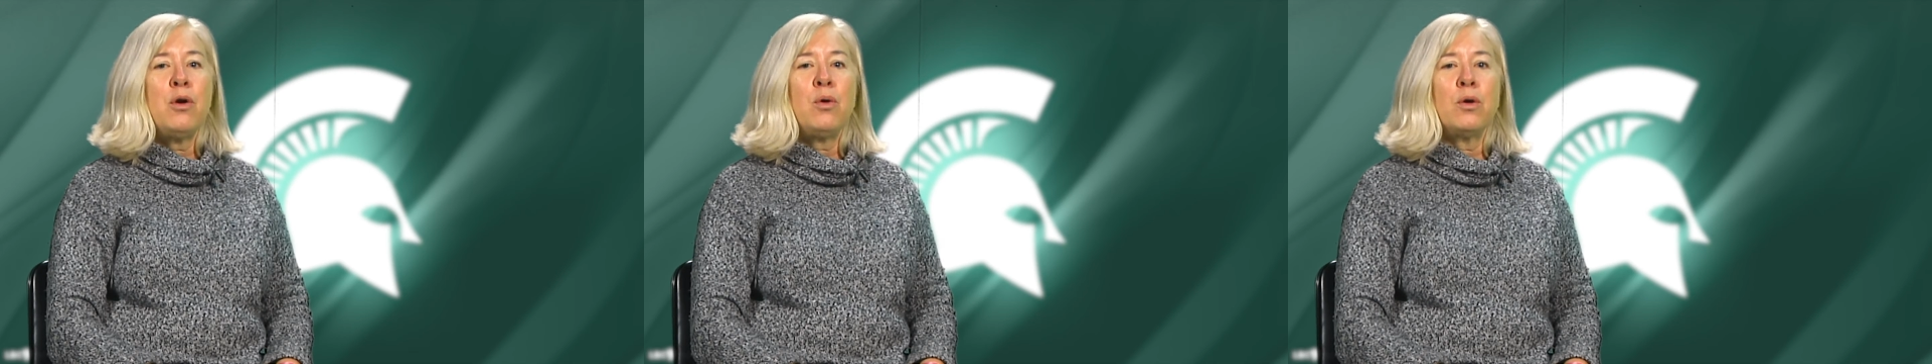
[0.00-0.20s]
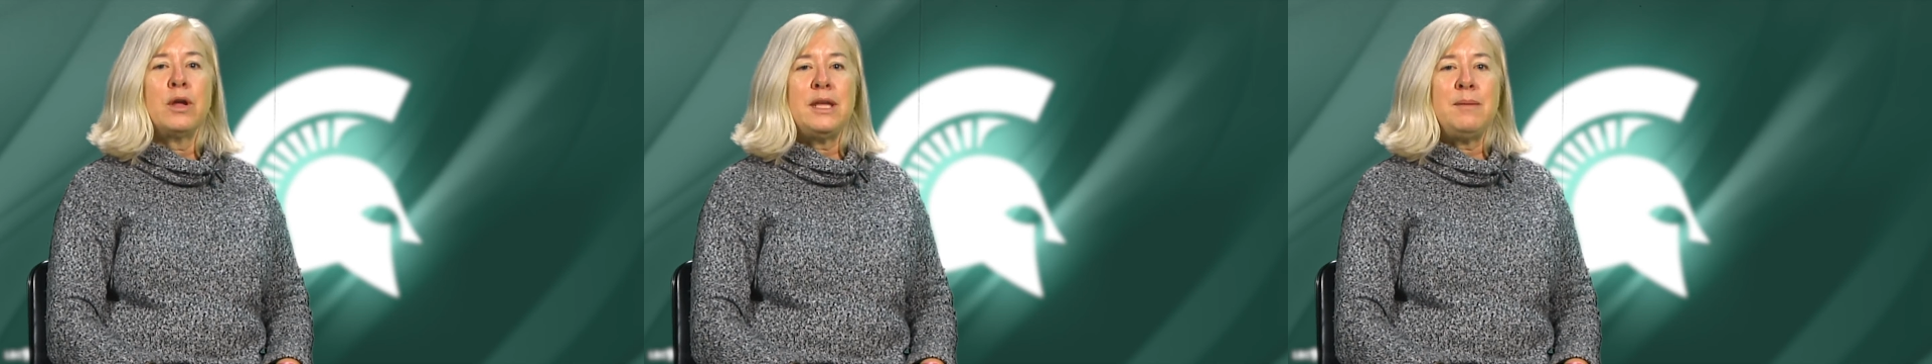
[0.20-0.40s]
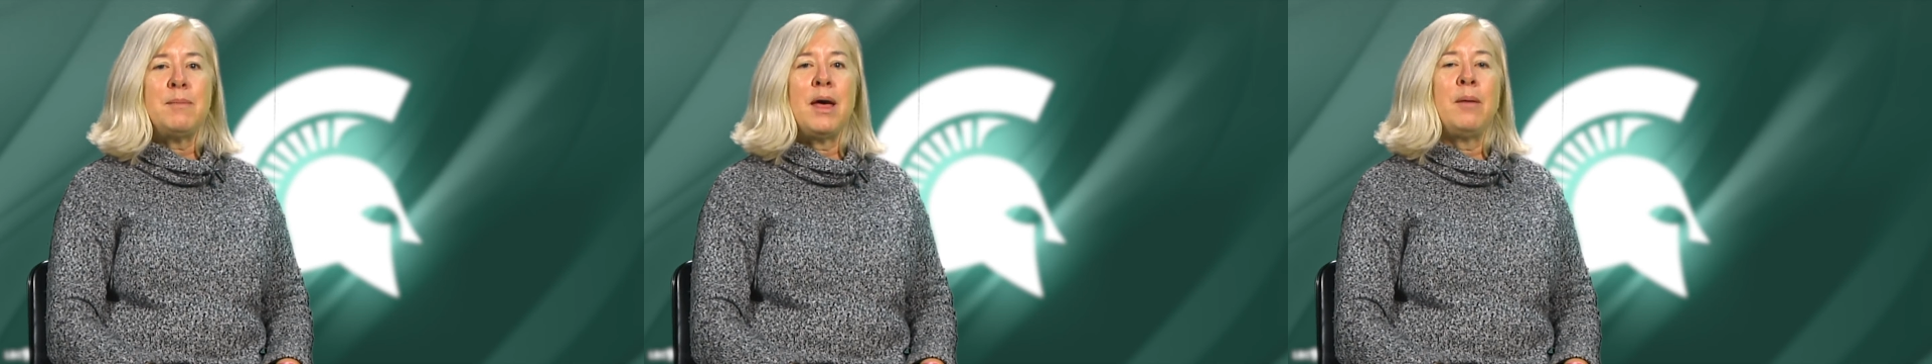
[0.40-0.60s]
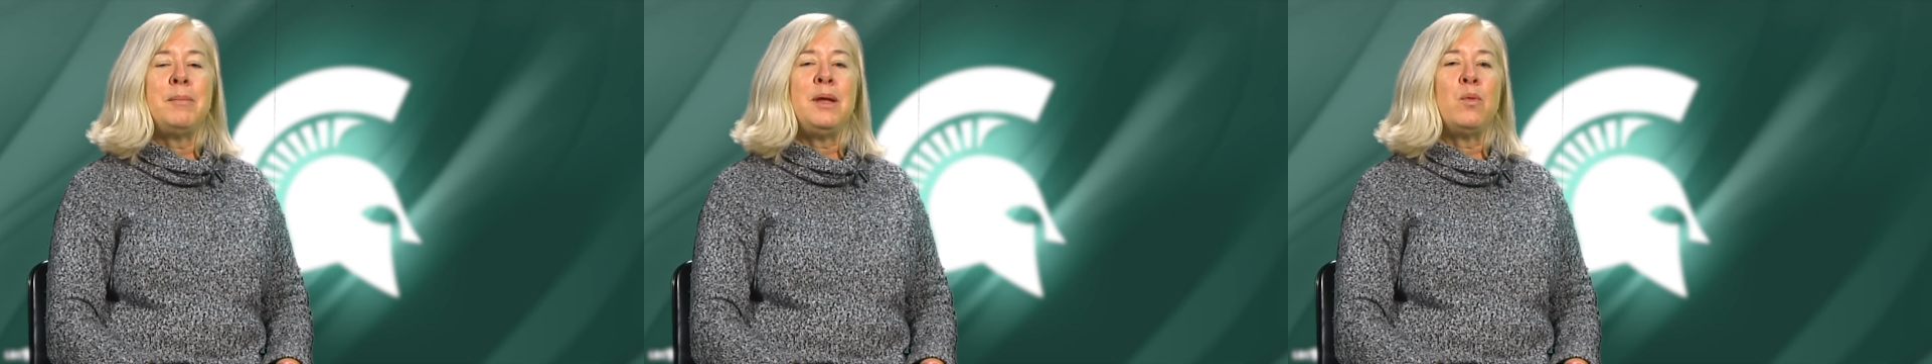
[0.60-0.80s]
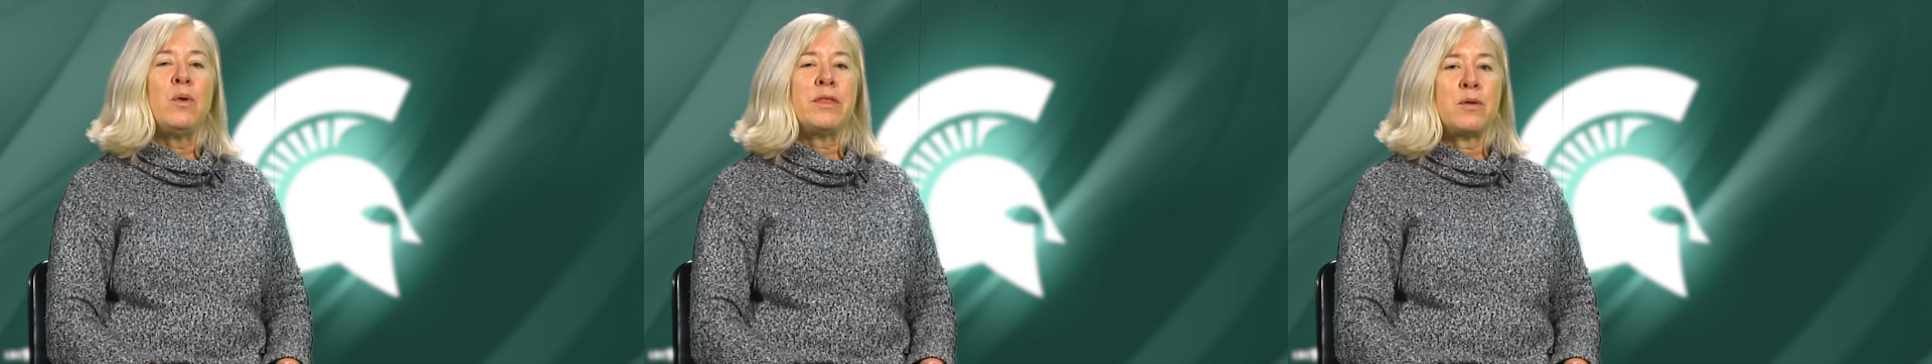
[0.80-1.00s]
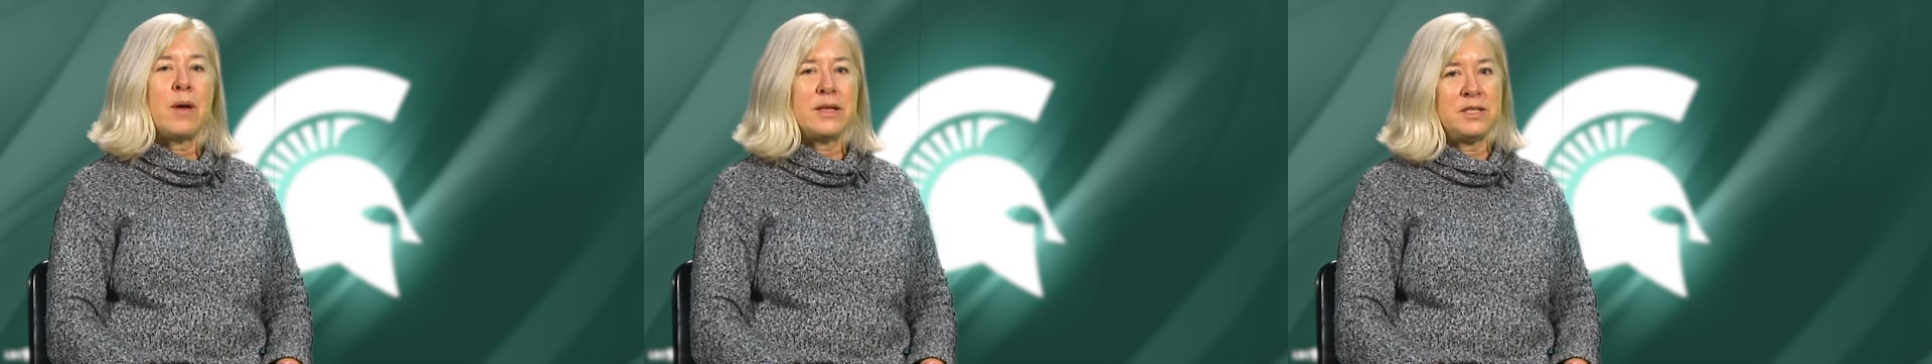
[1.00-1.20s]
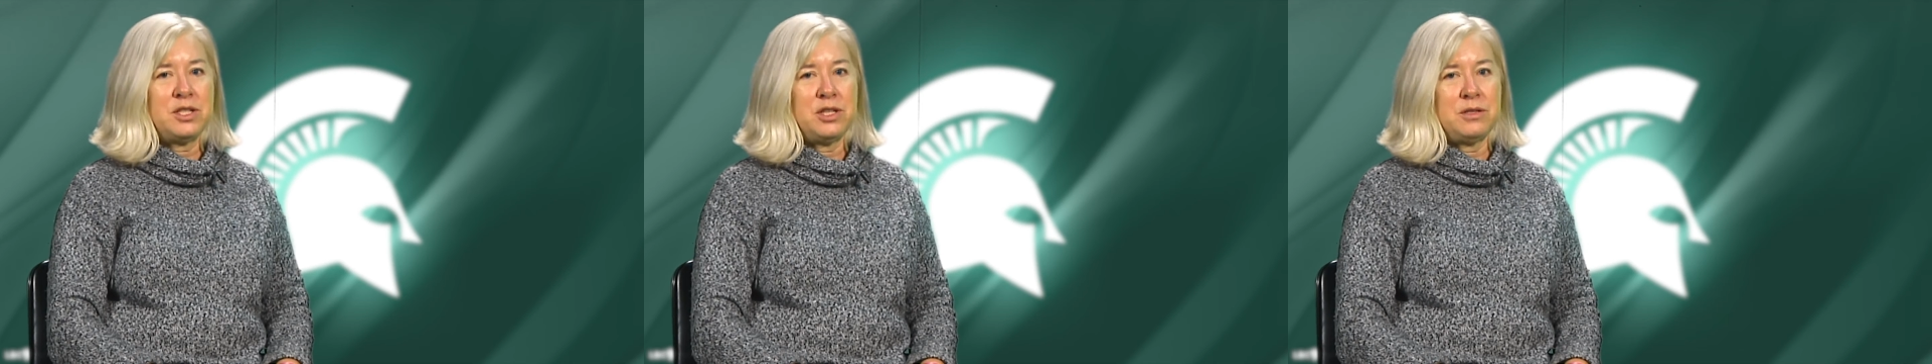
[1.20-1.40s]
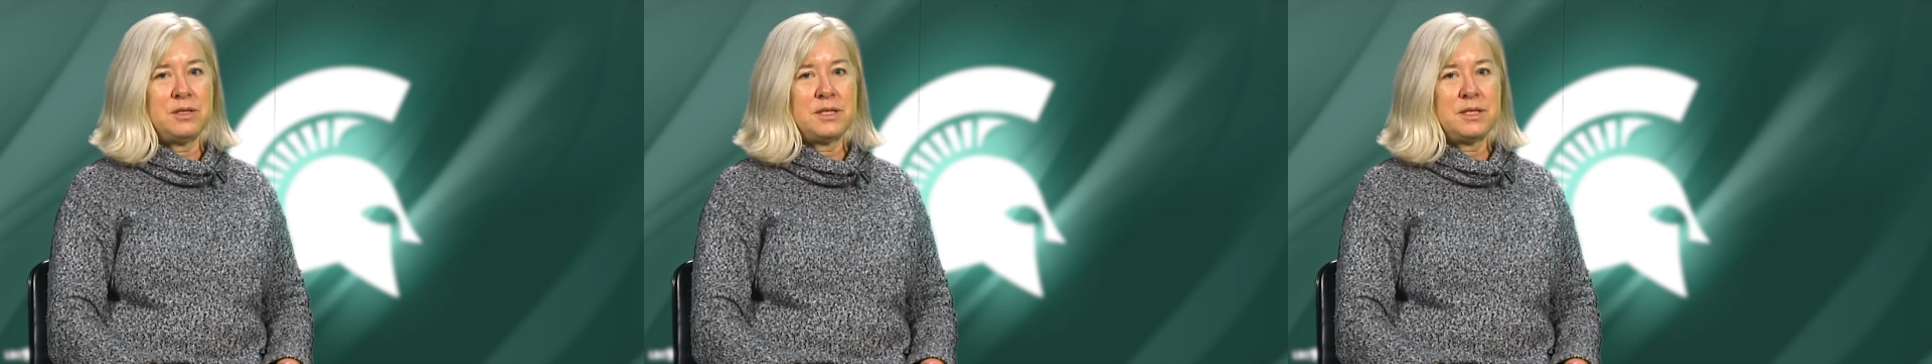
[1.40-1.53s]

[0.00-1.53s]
or email me with questions.